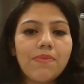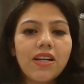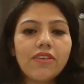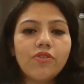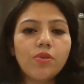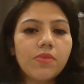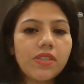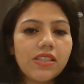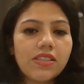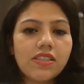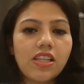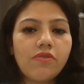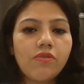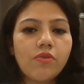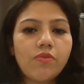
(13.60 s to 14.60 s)
Apart from
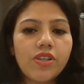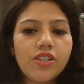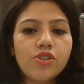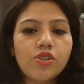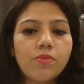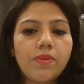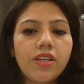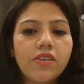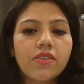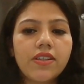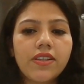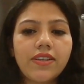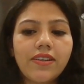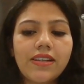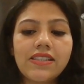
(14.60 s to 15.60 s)
this, if you wish to build your
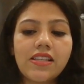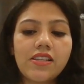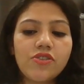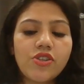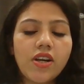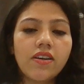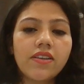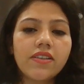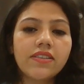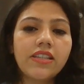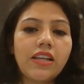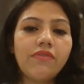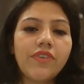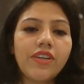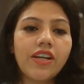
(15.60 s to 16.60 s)
career as HR,
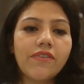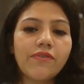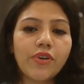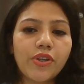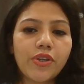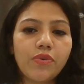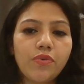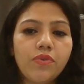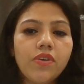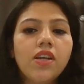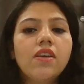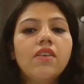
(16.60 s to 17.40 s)
then we are for you.